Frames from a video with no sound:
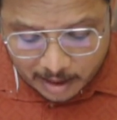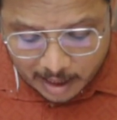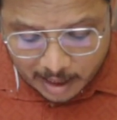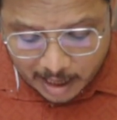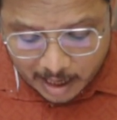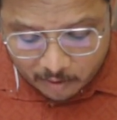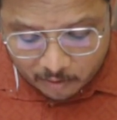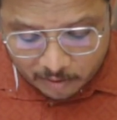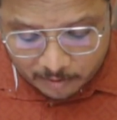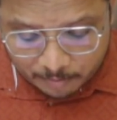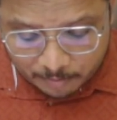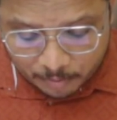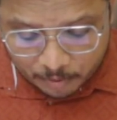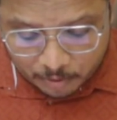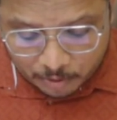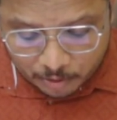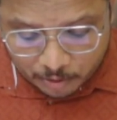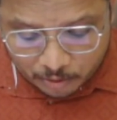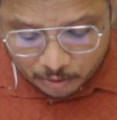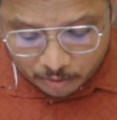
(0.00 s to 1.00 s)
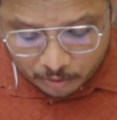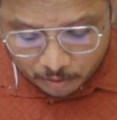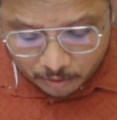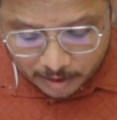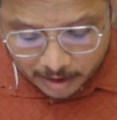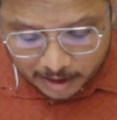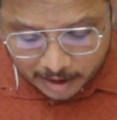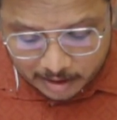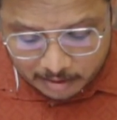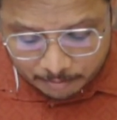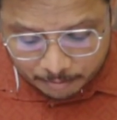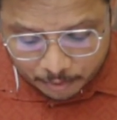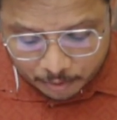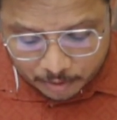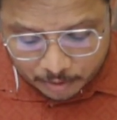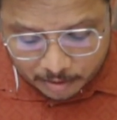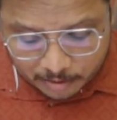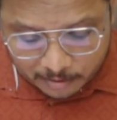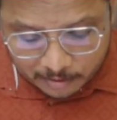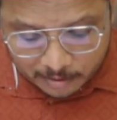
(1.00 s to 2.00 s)
output to
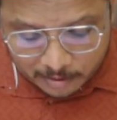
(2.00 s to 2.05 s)
input,